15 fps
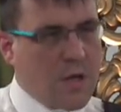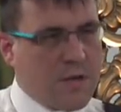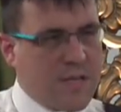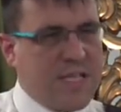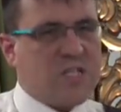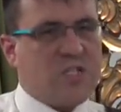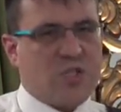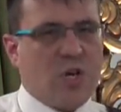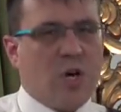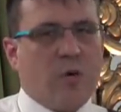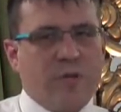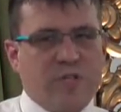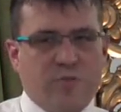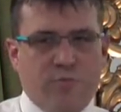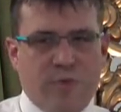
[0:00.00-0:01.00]
These
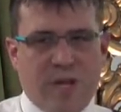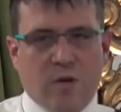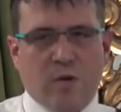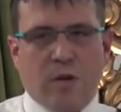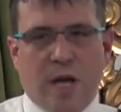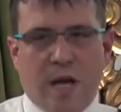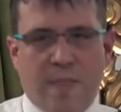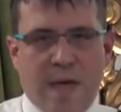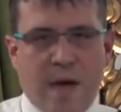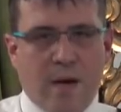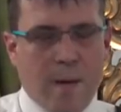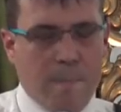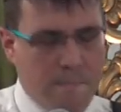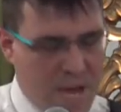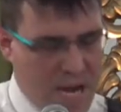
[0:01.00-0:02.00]
stories are real, and there
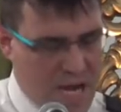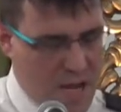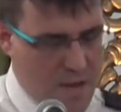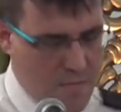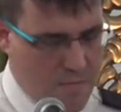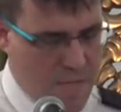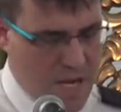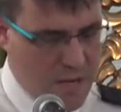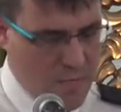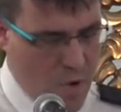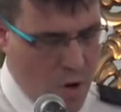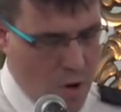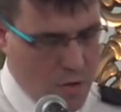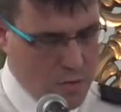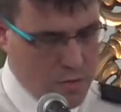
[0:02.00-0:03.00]
are many, many
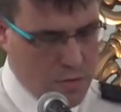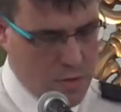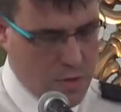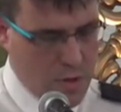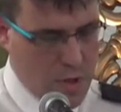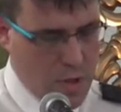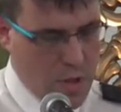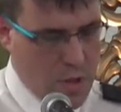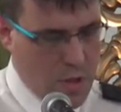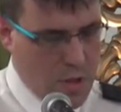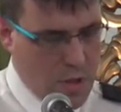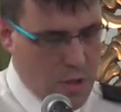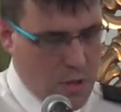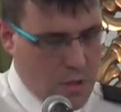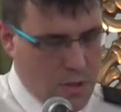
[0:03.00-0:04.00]
more.
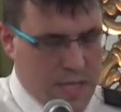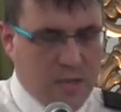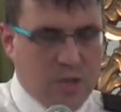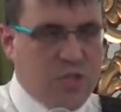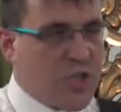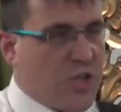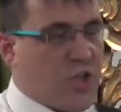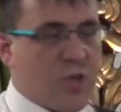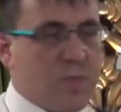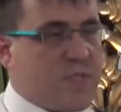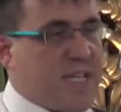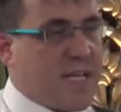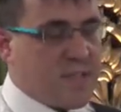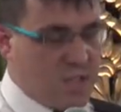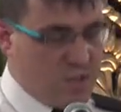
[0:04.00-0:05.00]
Now, the
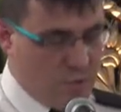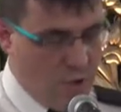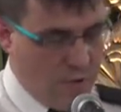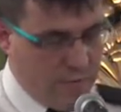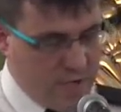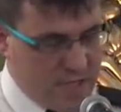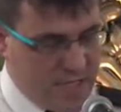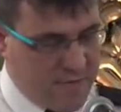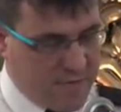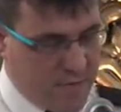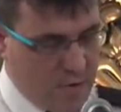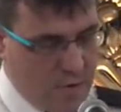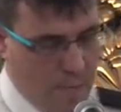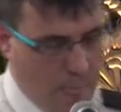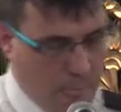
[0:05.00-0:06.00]
circumstances are all very different.